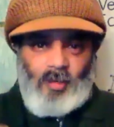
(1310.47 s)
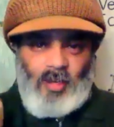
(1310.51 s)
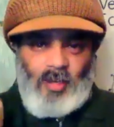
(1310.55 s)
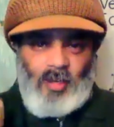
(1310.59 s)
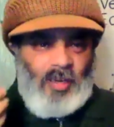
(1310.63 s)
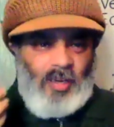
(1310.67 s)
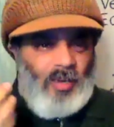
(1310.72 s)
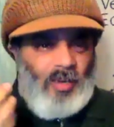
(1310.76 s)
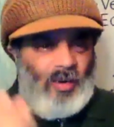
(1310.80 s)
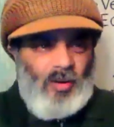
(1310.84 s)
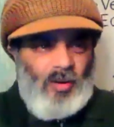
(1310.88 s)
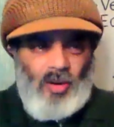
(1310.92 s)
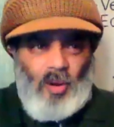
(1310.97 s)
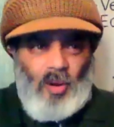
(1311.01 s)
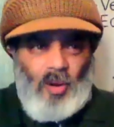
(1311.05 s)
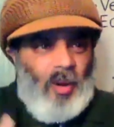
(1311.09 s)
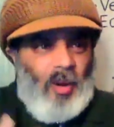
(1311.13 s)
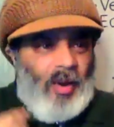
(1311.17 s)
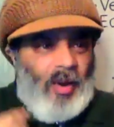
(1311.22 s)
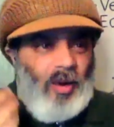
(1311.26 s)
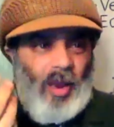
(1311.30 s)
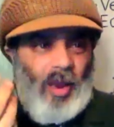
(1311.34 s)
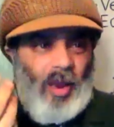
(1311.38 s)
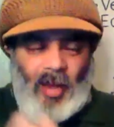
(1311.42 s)
In, no
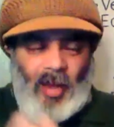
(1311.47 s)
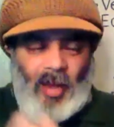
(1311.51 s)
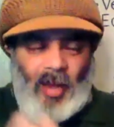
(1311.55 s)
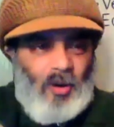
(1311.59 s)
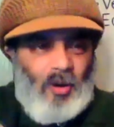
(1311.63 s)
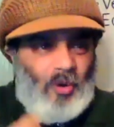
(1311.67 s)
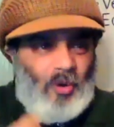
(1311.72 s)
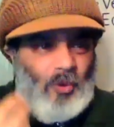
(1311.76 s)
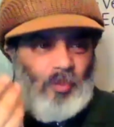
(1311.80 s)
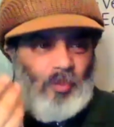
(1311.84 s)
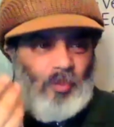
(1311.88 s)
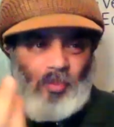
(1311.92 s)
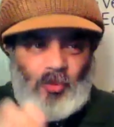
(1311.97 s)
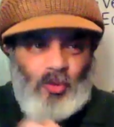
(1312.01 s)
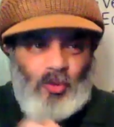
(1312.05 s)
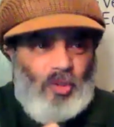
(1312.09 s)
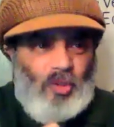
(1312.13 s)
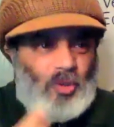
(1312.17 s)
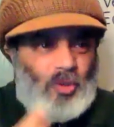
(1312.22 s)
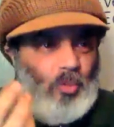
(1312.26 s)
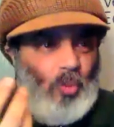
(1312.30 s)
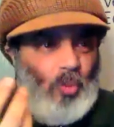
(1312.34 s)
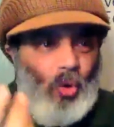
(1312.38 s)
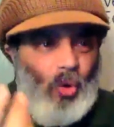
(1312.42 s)
matter how
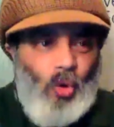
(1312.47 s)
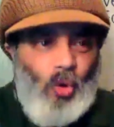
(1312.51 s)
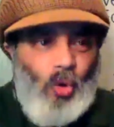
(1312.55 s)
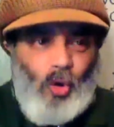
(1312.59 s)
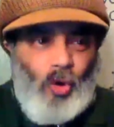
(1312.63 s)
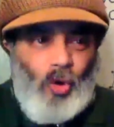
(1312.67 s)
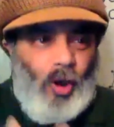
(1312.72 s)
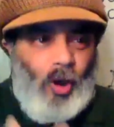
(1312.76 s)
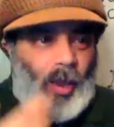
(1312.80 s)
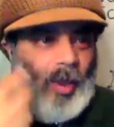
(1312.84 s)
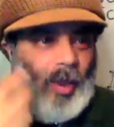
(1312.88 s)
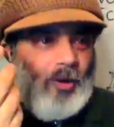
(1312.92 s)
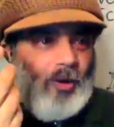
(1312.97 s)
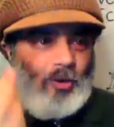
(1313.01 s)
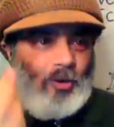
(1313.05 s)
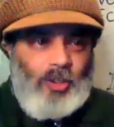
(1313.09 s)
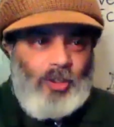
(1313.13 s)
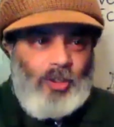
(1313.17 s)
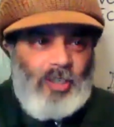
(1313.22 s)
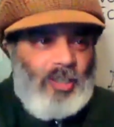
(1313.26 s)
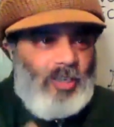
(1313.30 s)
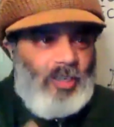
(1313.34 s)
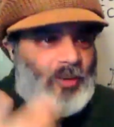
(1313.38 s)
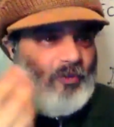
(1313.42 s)
small or how
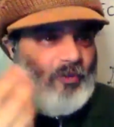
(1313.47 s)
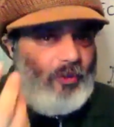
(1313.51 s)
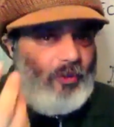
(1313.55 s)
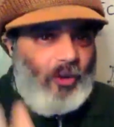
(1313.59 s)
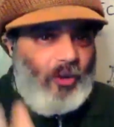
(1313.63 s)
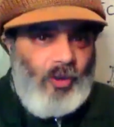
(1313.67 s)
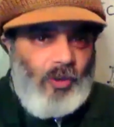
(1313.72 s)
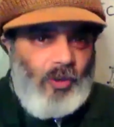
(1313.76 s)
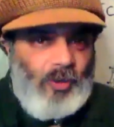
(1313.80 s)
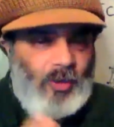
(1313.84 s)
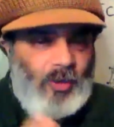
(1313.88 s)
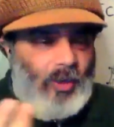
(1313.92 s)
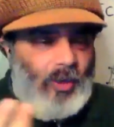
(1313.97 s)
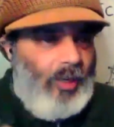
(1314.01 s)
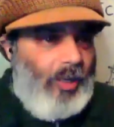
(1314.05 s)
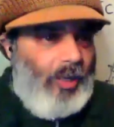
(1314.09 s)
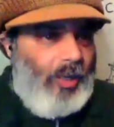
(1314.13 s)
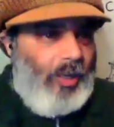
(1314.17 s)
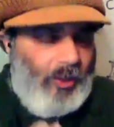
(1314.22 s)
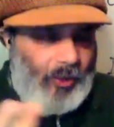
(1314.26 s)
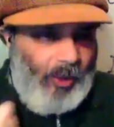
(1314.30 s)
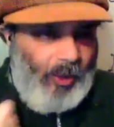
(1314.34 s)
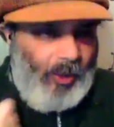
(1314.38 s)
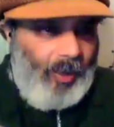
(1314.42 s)
significant
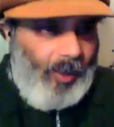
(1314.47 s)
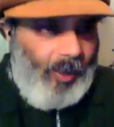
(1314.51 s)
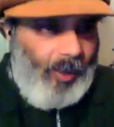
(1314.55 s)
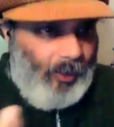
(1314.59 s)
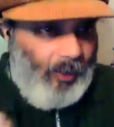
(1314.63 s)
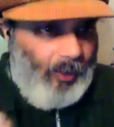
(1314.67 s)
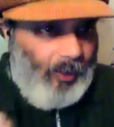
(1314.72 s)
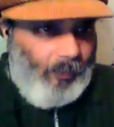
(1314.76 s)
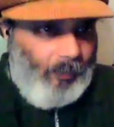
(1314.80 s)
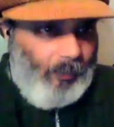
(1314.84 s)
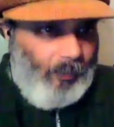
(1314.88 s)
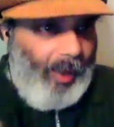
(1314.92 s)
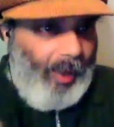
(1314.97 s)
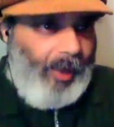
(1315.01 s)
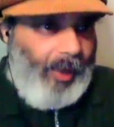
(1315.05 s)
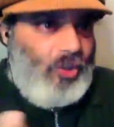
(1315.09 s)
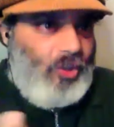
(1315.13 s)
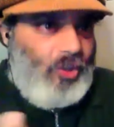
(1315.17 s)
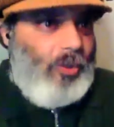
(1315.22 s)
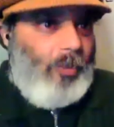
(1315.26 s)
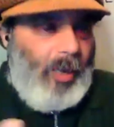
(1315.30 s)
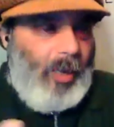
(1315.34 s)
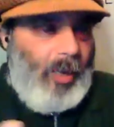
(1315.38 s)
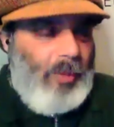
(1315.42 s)
that
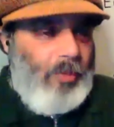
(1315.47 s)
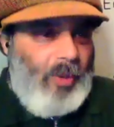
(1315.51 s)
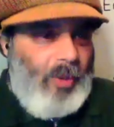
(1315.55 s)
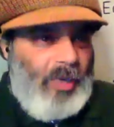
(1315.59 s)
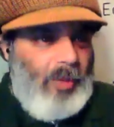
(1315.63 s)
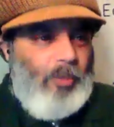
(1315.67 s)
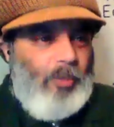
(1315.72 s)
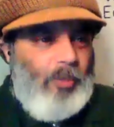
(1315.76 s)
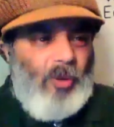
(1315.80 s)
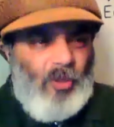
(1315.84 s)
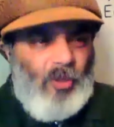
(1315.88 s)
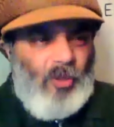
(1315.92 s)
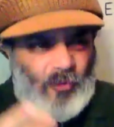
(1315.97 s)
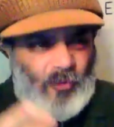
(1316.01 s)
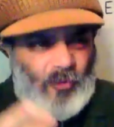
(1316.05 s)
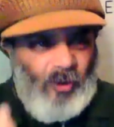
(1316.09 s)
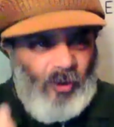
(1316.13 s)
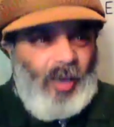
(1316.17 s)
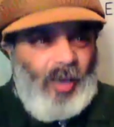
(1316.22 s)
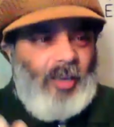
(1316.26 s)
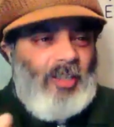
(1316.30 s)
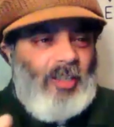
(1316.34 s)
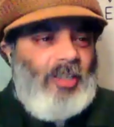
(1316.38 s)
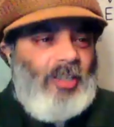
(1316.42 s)
action may be, but the
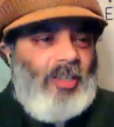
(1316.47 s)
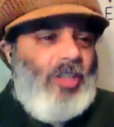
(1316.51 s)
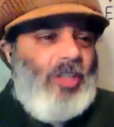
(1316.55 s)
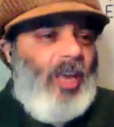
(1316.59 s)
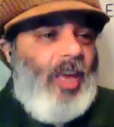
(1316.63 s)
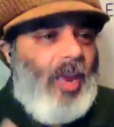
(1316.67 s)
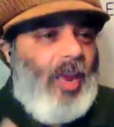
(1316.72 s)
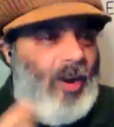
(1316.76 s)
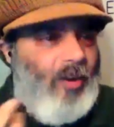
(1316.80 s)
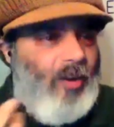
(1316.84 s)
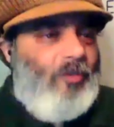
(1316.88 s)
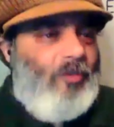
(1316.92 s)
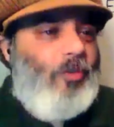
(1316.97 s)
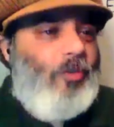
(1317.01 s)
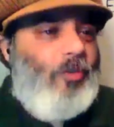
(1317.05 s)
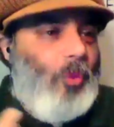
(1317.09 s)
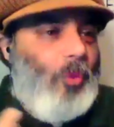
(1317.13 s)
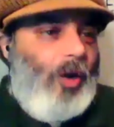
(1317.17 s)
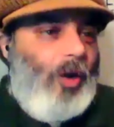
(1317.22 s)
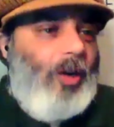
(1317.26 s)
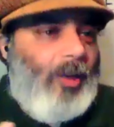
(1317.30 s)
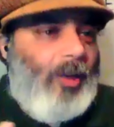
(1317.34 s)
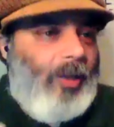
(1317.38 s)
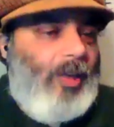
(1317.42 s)
fact is that
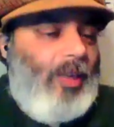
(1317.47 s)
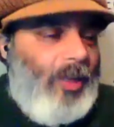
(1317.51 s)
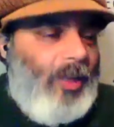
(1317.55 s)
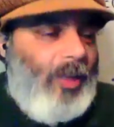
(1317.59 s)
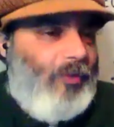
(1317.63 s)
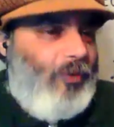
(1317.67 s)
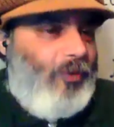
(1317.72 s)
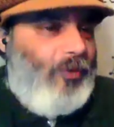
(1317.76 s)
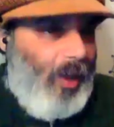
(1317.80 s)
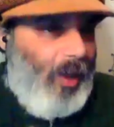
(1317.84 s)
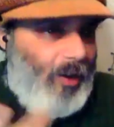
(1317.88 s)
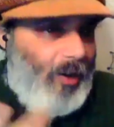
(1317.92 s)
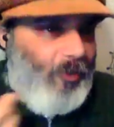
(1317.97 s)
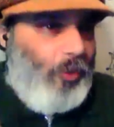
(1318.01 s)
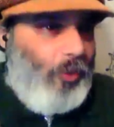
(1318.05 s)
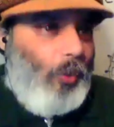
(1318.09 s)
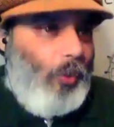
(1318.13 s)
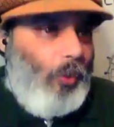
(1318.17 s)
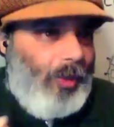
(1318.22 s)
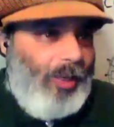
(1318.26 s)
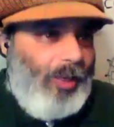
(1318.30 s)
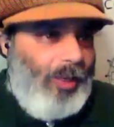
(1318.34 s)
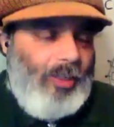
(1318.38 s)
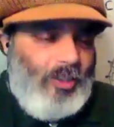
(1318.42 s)
everyone, if
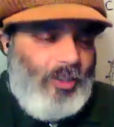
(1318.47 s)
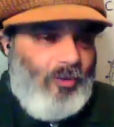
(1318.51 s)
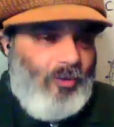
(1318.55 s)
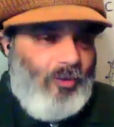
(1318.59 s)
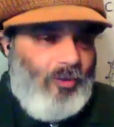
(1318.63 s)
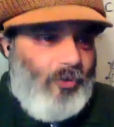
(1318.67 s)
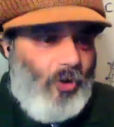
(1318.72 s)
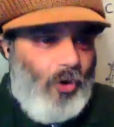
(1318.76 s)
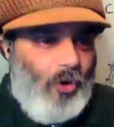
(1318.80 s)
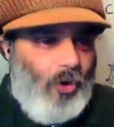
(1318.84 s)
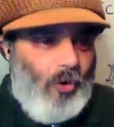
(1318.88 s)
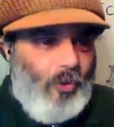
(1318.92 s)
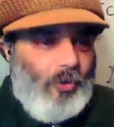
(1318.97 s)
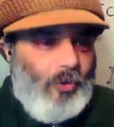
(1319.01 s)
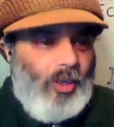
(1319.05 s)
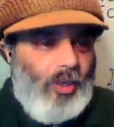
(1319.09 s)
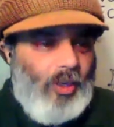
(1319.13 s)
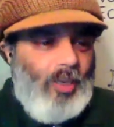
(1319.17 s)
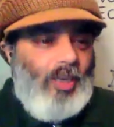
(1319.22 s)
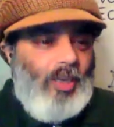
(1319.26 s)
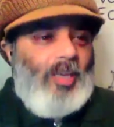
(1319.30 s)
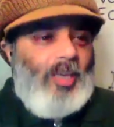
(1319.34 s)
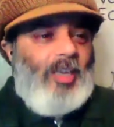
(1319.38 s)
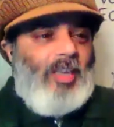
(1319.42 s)
everyone gets involved,
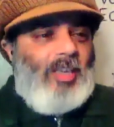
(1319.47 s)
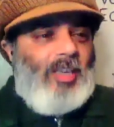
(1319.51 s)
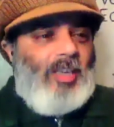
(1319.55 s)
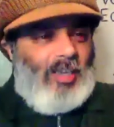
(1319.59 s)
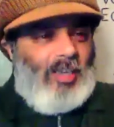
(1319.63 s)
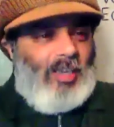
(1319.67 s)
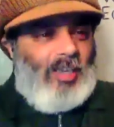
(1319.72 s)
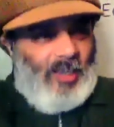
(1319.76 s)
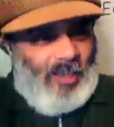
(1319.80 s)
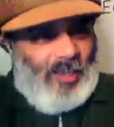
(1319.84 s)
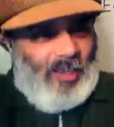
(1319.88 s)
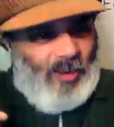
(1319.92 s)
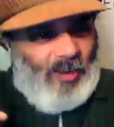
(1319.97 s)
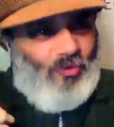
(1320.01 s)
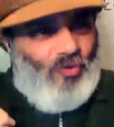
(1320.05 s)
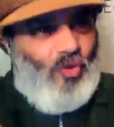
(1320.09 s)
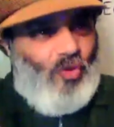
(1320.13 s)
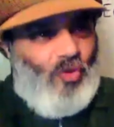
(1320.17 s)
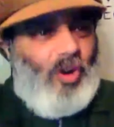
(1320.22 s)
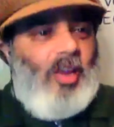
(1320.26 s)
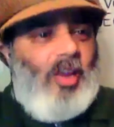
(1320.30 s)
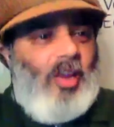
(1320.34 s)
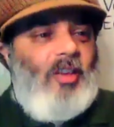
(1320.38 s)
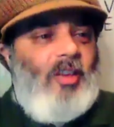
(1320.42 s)
it
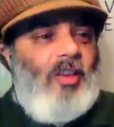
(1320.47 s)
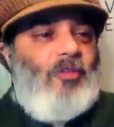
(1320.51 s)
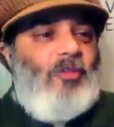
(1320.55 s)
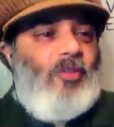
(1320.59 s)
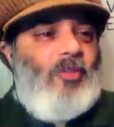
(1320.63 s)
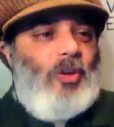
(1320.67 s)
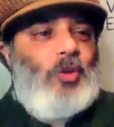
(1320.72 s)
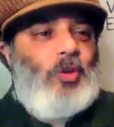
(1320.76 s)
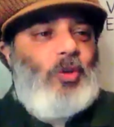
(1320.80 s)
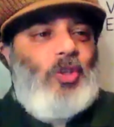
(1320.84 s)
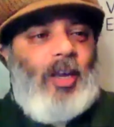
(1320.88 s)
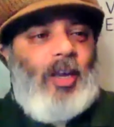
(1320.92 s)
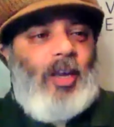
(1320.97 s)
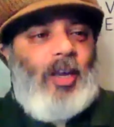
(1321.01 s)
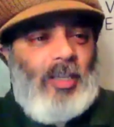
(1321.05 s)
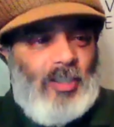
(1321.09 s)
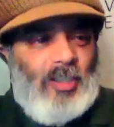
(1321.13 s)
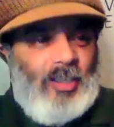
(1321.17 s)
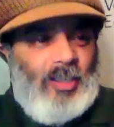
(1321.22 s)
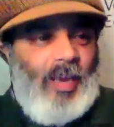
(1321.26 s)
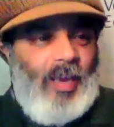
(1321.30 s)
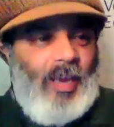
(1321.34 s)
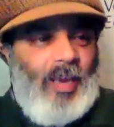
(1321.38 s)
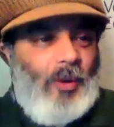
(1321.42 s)
really feels like
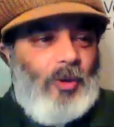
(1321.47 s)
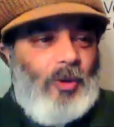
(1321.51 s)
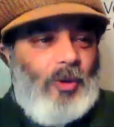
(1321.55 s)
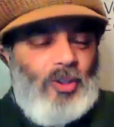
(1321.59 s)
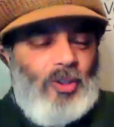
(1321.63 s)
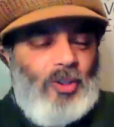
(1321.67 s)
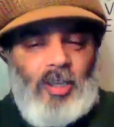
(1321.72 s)
it's ours.